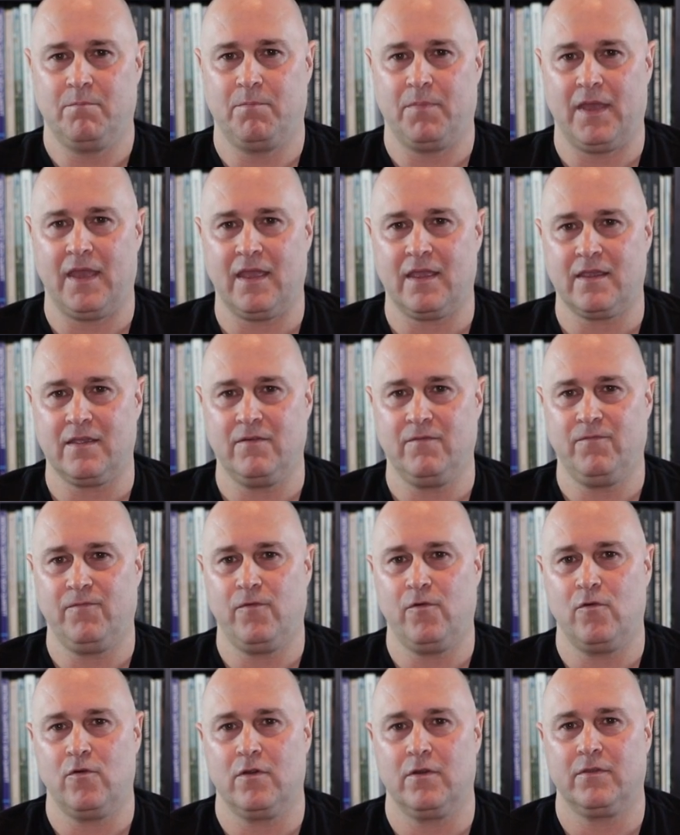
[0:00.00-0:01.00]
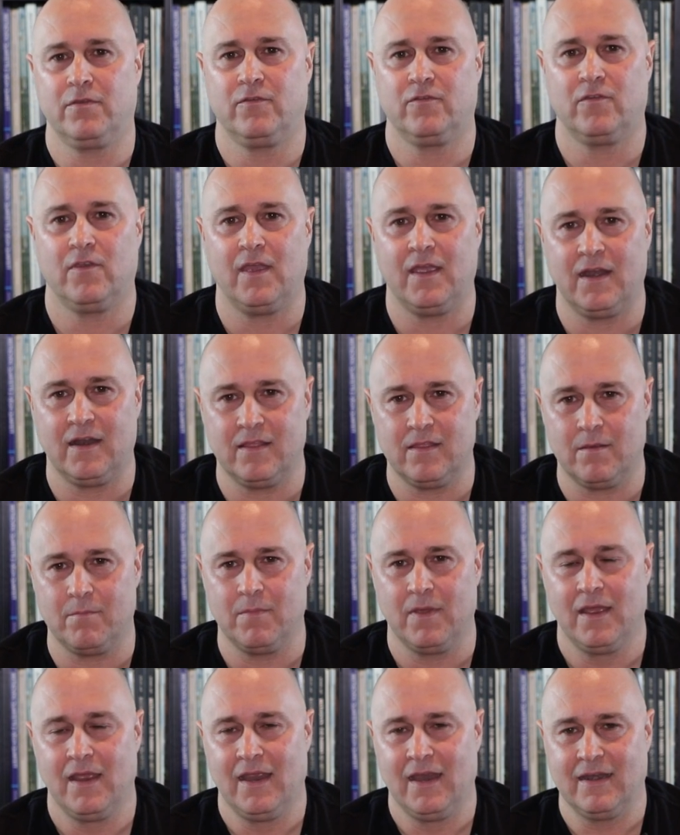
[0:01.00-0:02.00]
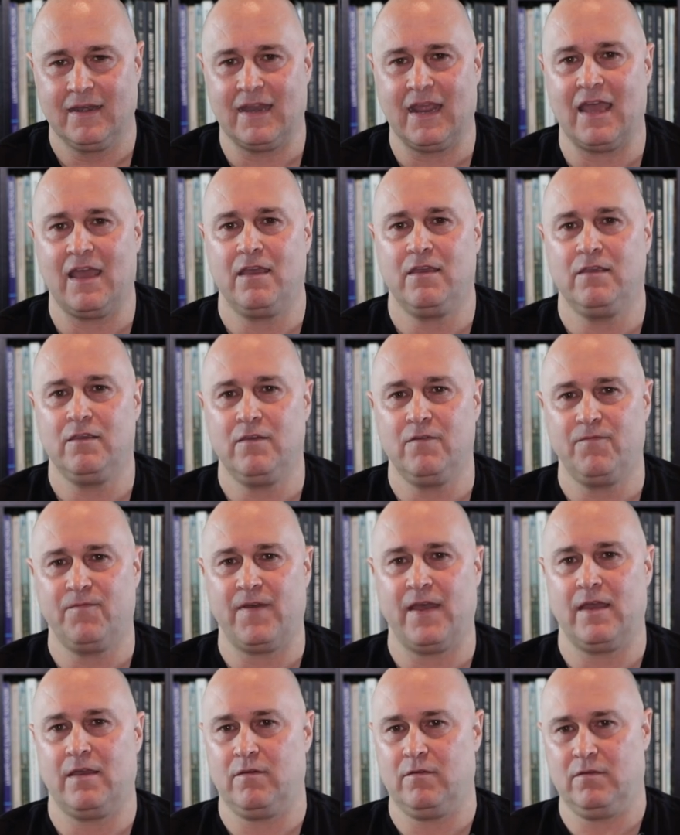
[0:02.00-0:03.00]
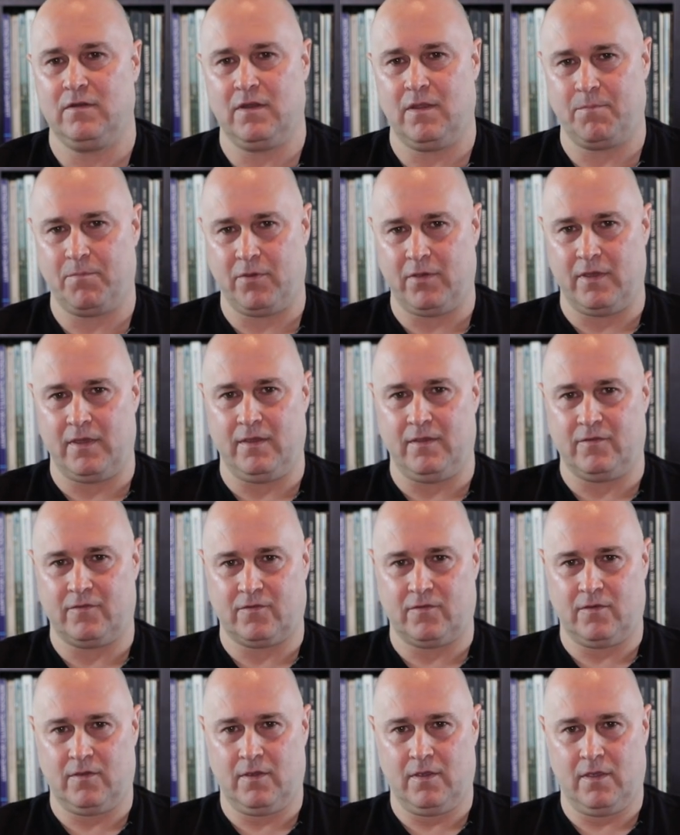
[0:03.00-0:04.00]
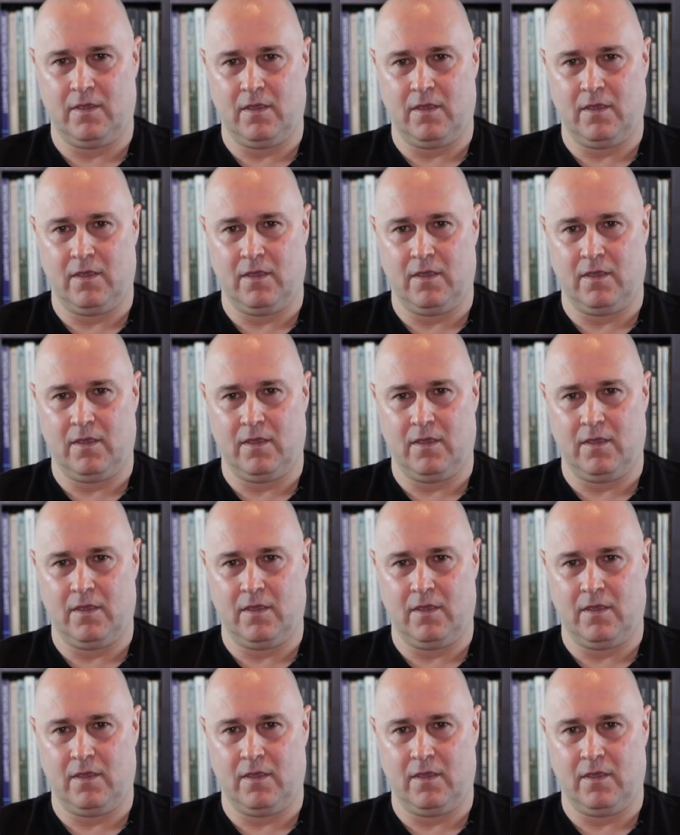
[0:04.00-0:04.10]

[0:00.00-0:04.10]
back and forth, sliding them, now you found the place